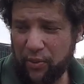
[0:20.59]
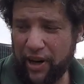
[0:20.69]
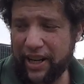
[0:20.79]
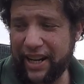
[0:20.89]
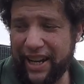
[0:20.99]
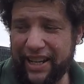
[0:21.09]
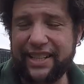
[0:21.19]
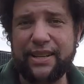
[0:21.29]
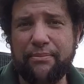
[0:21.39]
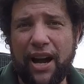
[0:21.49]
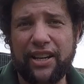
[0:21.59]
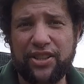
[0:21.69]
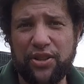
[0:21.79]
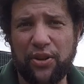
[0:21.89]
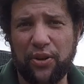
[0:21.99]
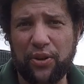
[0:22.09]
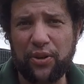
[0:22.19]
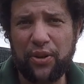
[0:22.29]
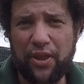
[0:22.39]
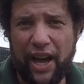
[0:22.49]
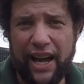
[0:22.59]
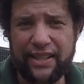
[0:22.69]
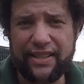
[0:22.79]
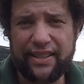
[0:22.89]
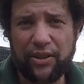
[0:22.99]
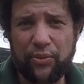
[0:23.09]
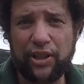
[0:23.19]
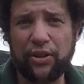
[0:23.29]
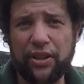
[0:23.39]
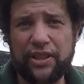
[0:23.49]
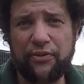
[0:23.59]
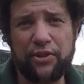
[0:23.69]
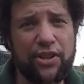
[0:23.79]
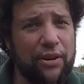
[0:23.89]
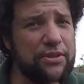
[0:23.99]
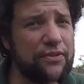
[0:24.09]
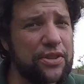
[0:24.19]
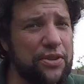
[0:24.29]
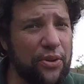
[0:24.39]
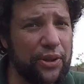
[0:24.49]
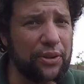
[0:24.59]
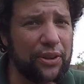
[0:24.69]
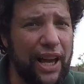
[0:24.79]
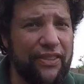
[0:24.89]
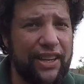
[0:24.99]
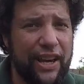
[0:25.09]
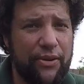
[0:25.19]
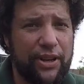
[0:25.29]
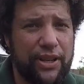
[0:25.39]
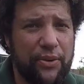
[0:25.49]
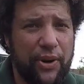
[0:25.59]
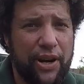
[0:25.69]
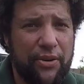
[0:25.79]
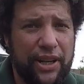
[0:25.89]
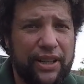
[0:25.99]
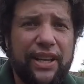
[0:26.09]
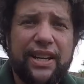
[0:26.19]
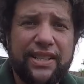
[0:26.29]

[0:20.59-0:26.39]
we need to make sure that we look at the different types of soil and the area that we're in